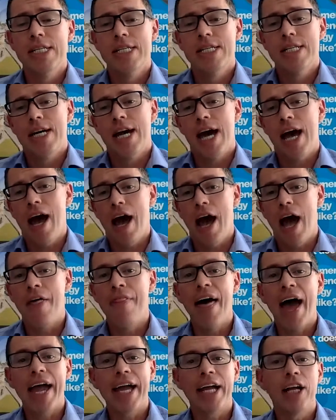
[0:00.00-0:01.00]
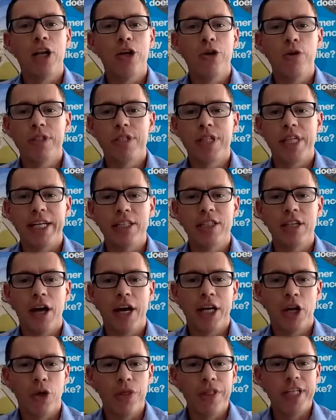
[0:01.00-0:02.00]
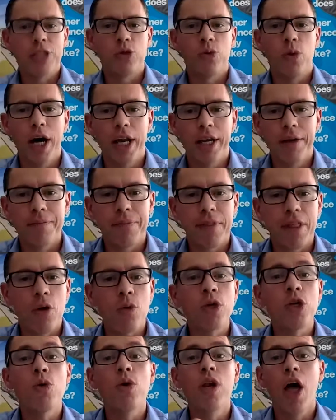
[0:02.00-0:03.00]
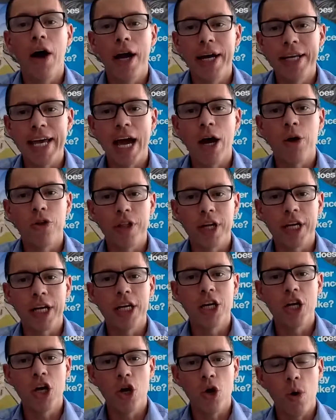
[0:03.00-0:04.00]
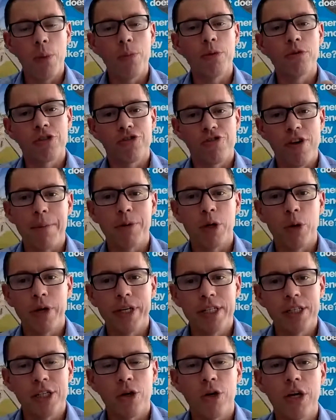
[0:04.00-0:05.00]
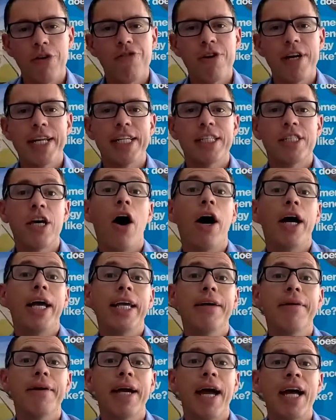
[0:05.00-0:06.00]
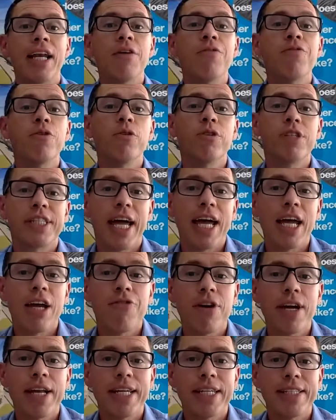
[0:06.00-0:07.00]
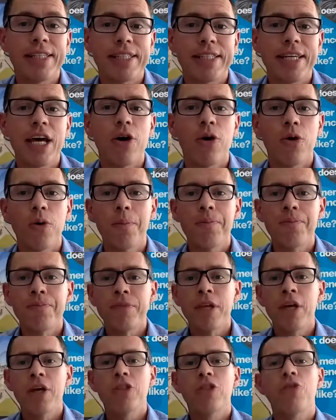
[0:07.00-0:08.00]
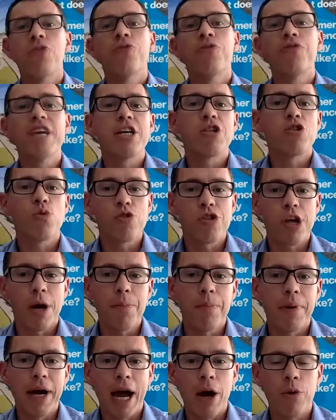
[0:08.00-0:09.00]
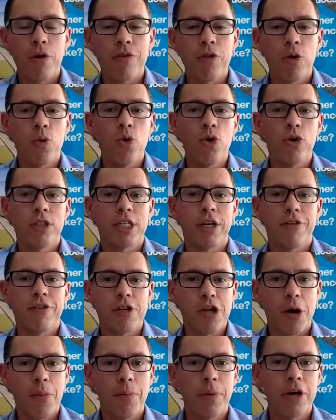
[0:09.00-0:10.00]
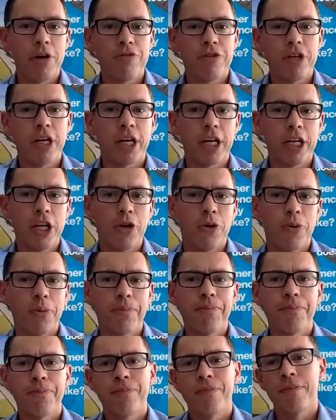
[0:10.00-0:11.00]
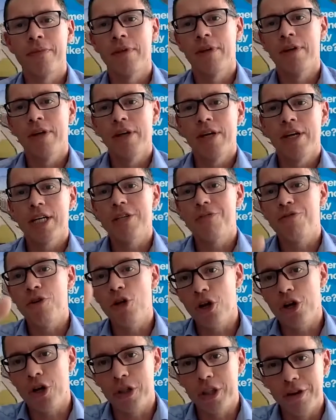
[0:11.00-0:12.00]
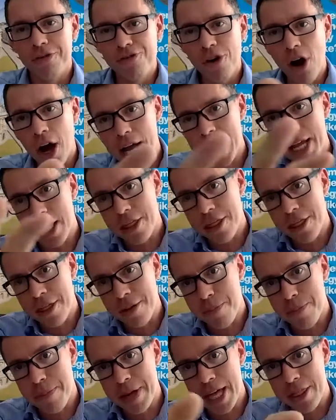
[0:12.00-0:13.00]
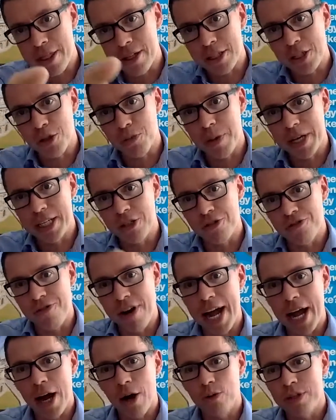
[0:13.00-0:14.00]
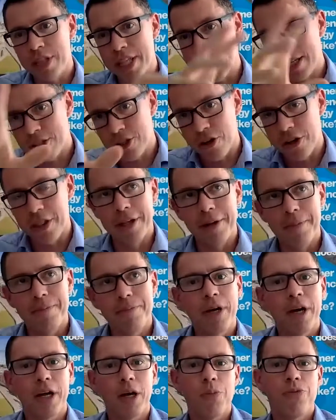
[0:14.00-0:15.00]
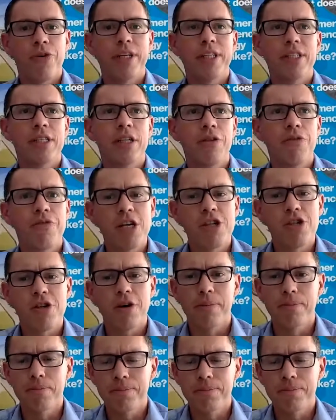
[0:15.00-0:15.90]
and that includes things like, on this one, you lie down on the canoe and we'll strap you in so you're really tight, and if you stay really still, the fish will jump out of the water and jump over your canoe. Because if you look on the right, the bit that spins round, that's got the kind of prints of the fish on.